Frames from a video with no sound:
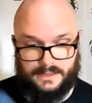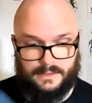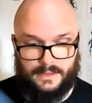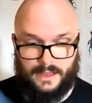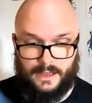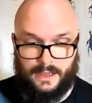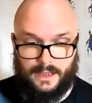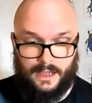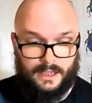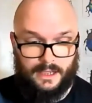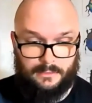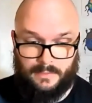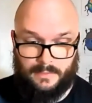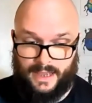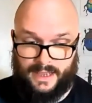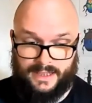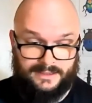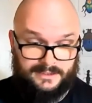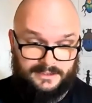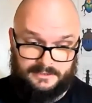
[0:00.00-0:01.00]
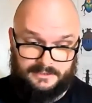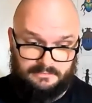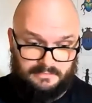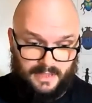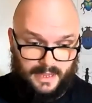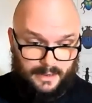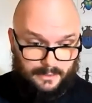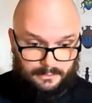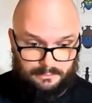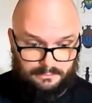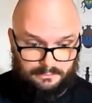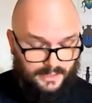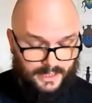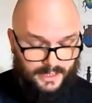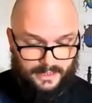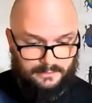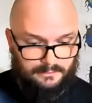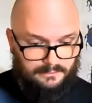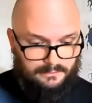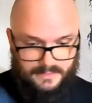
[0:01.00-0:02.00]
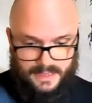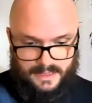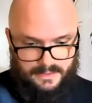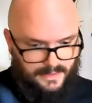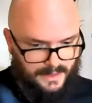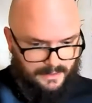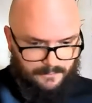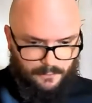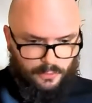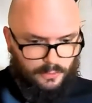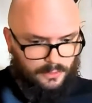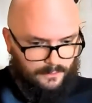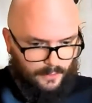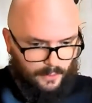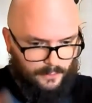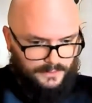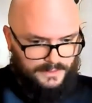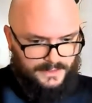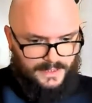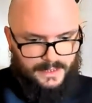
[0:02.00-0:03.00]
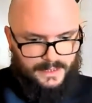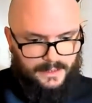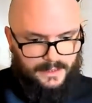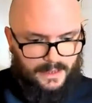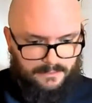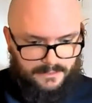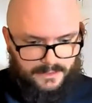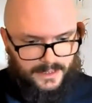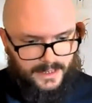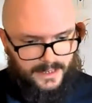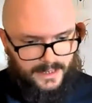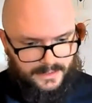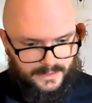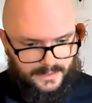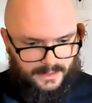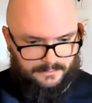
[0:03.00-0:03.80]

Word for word: that. Um, and they, yeah, they, they've all evolved together, haven't they? And they've